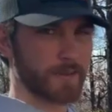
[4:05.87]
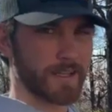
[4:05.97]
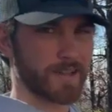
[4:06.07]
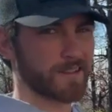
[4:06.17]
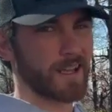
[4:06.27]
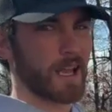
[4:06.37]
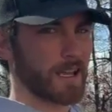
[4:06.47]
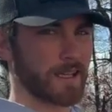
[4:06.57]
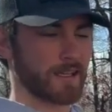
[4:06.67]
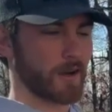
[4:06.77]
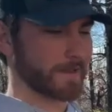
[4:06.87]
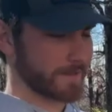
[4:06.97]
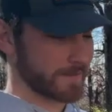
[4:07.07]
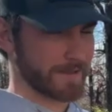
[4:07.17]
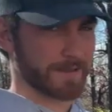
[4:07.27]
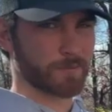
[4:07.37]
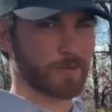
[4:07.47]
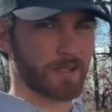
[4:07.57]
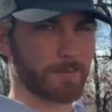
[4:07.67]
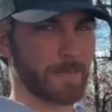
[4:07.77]
in there, it condensates
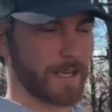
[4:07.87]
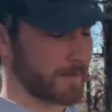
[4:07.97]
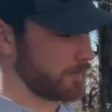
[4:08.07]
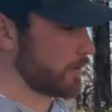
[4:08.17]
really bad.